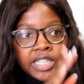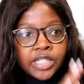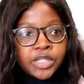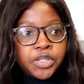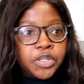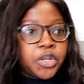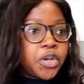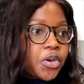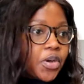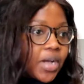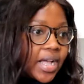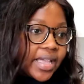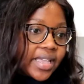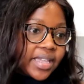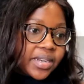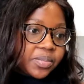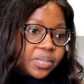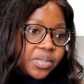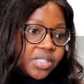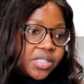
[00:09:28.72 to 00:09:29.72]
So I
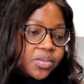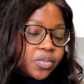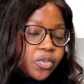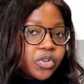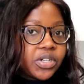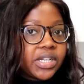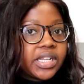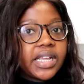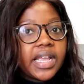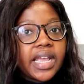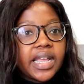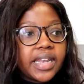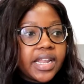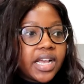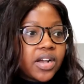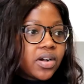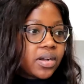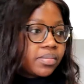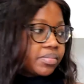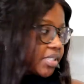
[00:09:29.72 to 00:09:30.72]
had a busy morning and
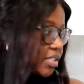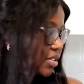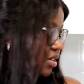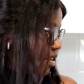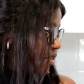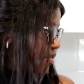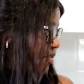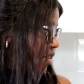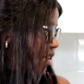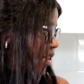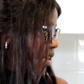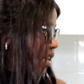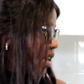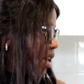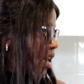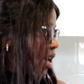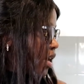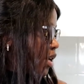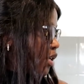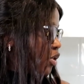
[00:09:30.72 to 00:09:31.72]
now I'm starving.
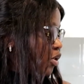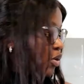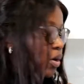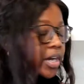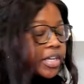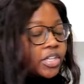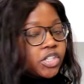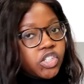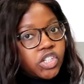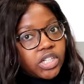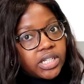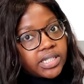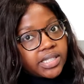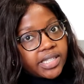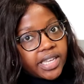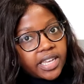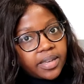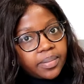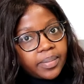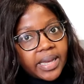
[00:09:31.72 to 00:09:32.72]
So I usually
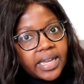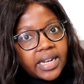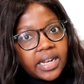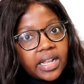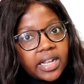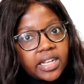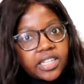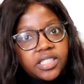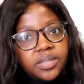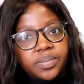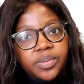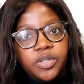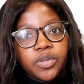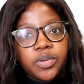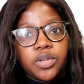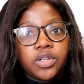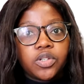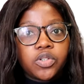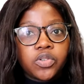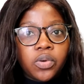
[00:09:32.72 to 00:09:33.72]
take my lunch
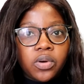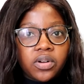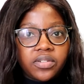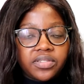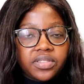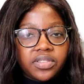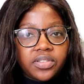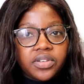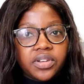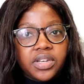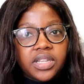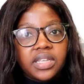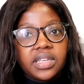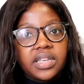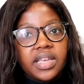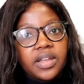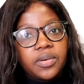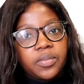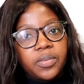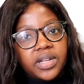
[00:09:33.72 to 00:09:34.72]
between
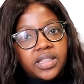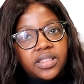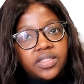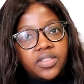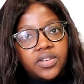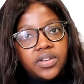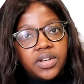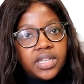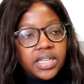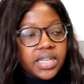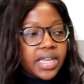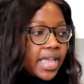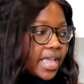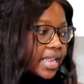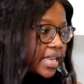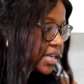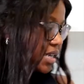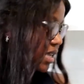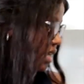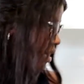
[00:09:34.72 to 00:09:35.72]
12:30 and 1:30, and